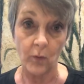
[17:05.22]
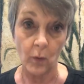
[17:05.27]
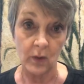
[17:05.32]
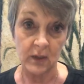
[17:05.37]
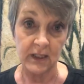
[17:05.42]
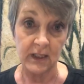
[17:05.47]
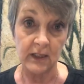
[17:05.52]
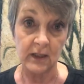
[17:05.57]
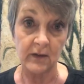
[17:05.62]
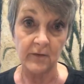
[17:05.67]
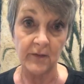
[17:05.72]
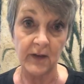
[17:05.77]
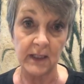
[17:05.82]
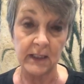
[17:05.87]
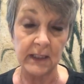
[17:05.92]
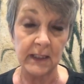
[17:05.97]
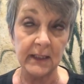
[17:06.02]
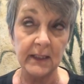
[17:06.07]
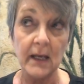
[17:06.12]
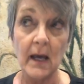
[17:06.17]
14
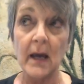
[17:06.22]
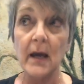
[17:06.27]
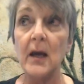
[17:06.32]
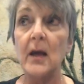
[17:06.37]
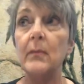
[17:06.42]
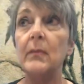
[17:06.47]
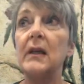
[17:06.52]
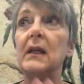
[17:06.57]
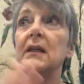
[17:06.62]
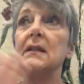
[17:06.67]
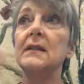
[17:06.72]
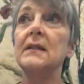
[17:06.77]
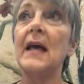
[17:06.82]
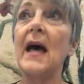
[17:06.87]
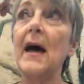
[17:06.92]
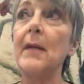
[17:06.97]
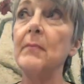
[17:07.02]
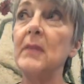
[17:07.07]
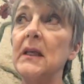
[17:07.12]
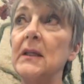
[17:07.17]
defendants because
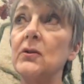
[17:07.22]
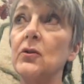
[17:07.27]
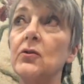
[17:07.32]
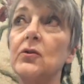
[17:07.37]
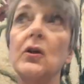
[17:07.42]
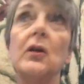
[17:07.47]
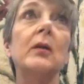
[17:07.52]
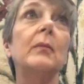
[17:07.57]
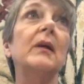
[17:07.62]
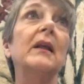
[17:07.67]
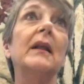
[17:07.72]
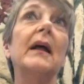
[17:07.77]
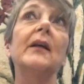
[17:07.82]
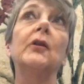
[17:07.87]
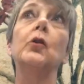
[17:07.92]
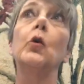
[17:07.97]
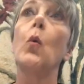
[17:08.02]
that means there's going to be like